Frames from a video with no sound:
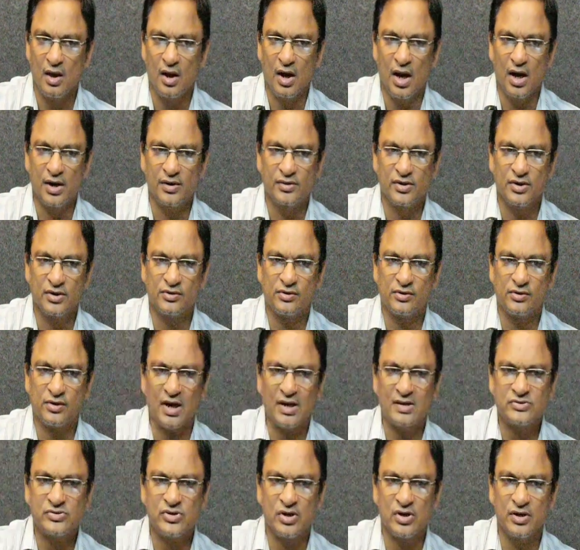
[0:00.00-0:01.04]
and it
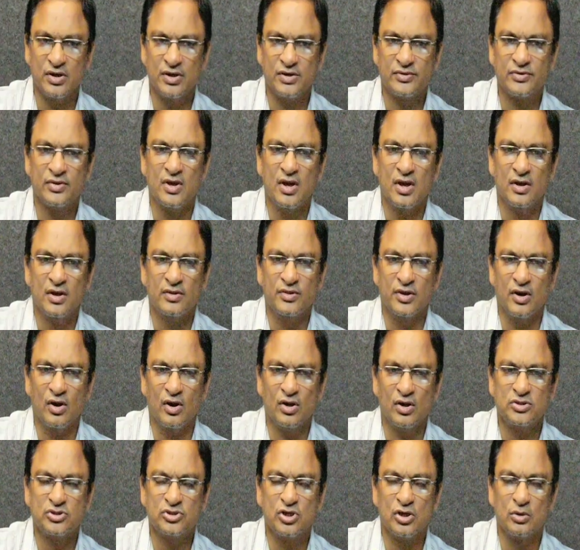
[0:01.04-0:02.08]
translates the
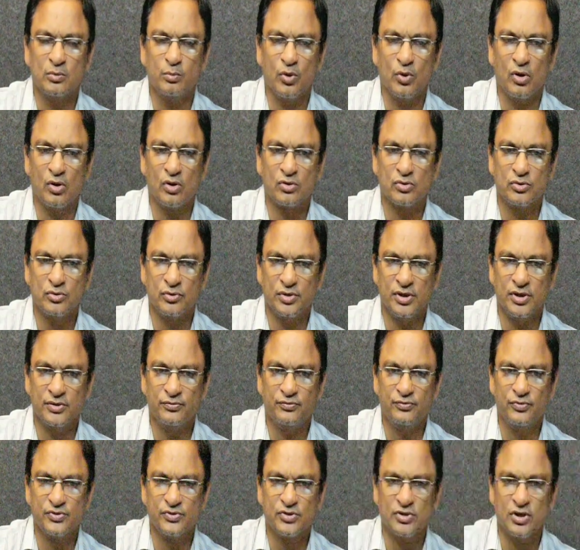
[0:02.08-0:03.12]
logical block to the
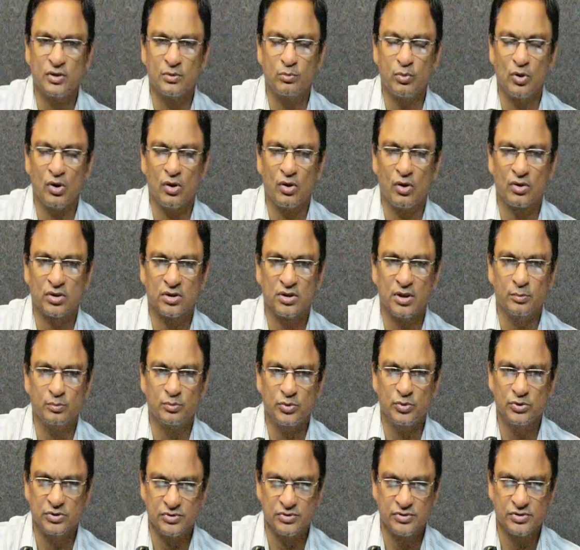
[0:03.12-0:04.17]
physical block
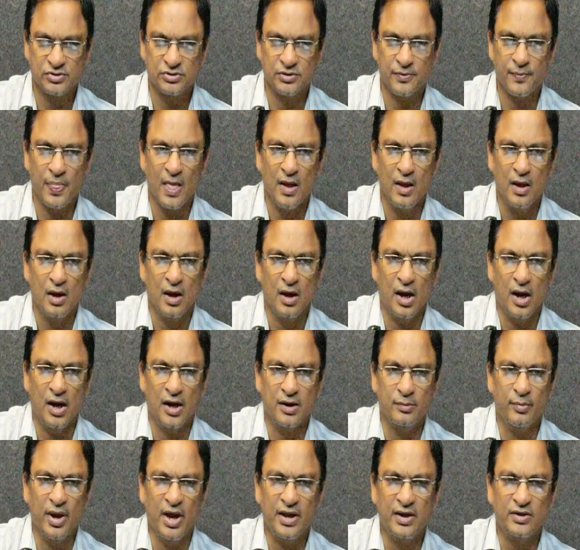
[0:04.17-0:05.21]
numbers
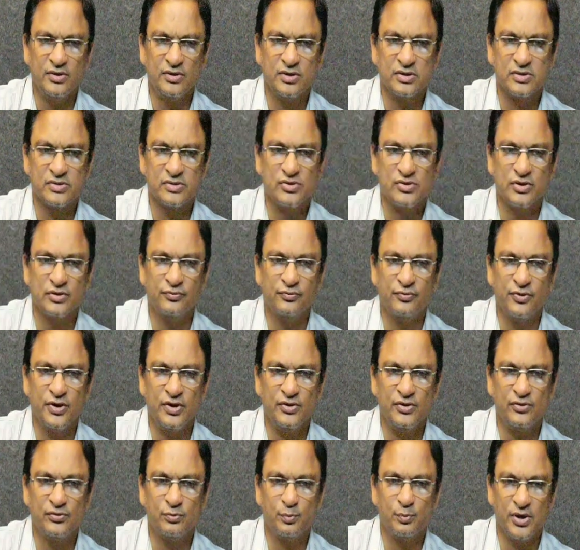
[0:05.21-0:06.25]
and manages the
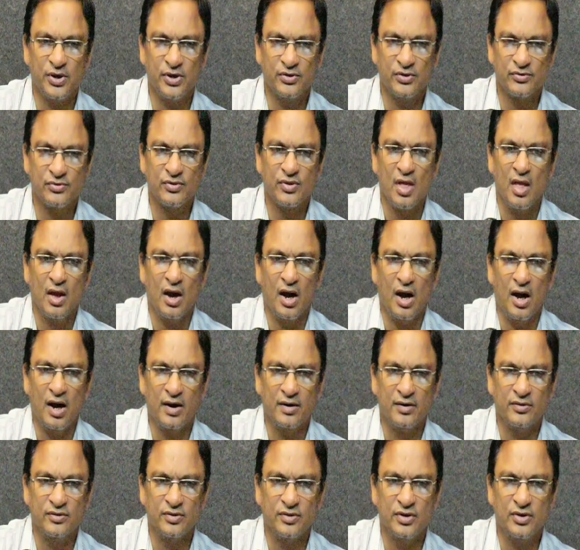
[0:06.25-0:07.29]
free space
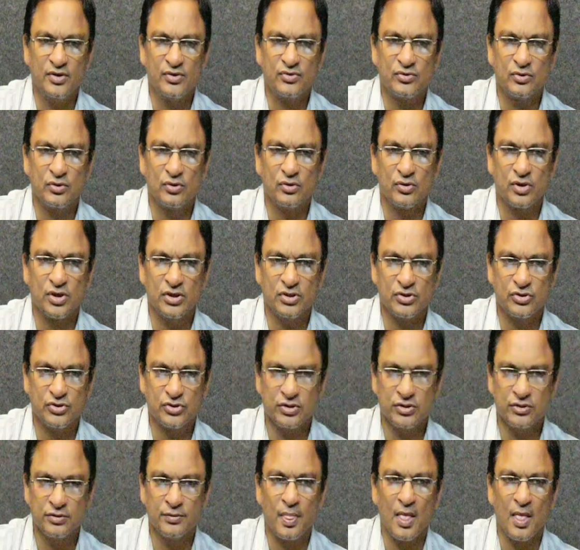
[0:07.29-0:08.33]
and the disk
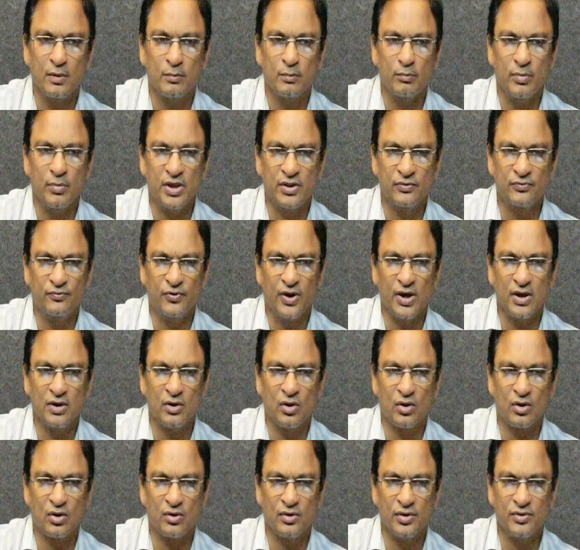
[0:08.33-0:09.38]
location by the file
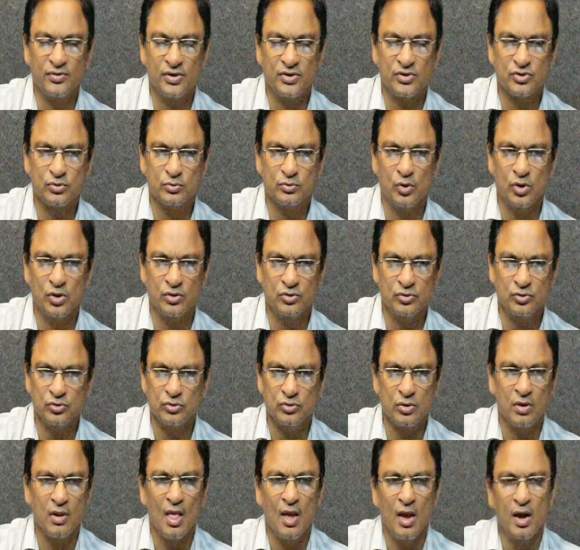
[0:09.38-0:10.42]
organization
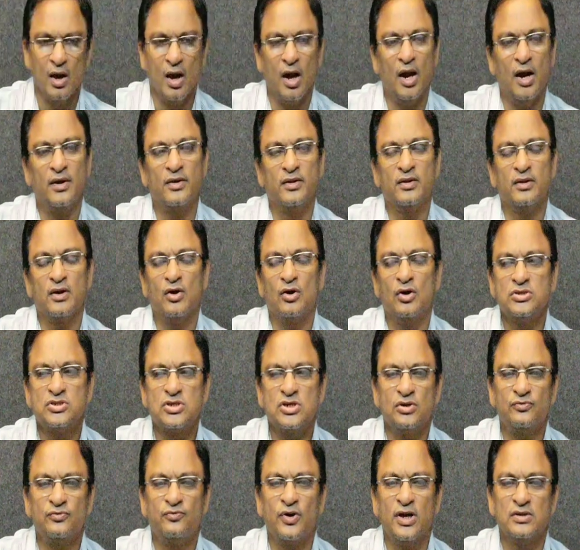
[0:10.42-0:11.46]
module. And the
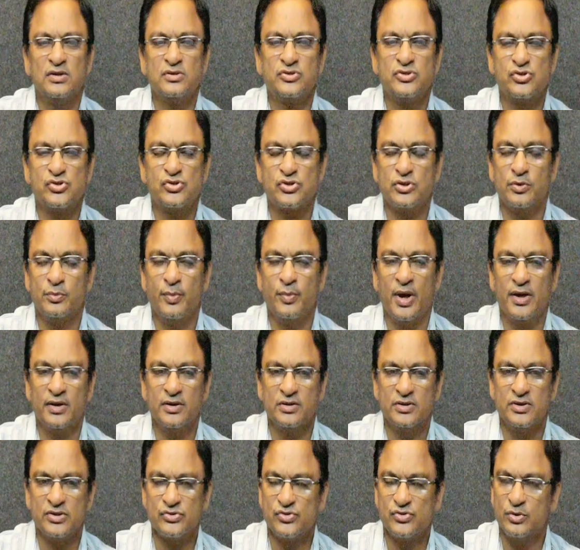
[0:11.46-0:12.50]
logical file system
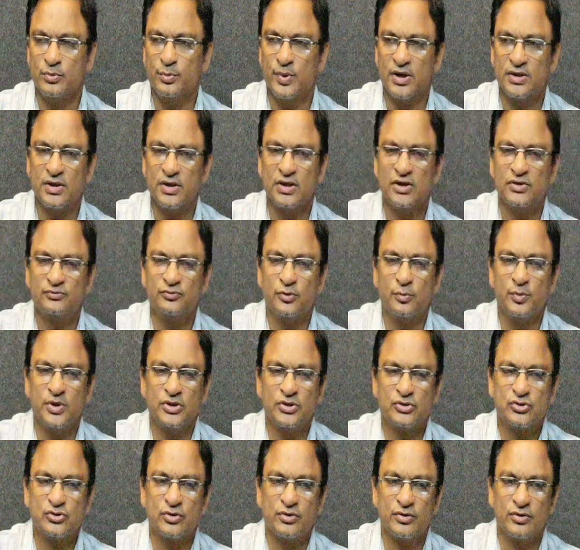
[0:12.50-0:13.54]
manages the meta
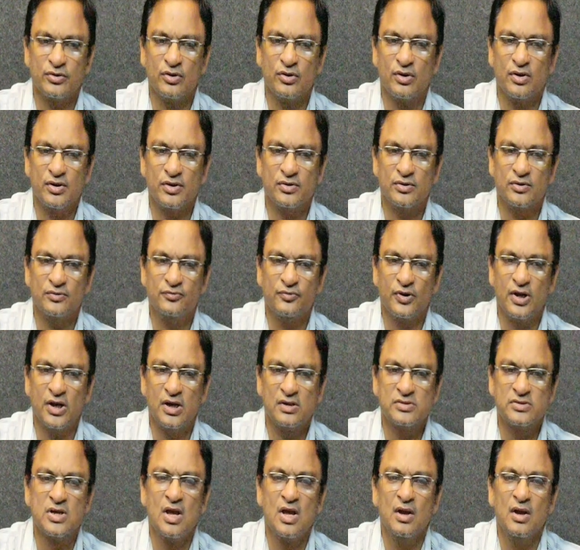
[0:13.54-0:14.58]
information regarding the files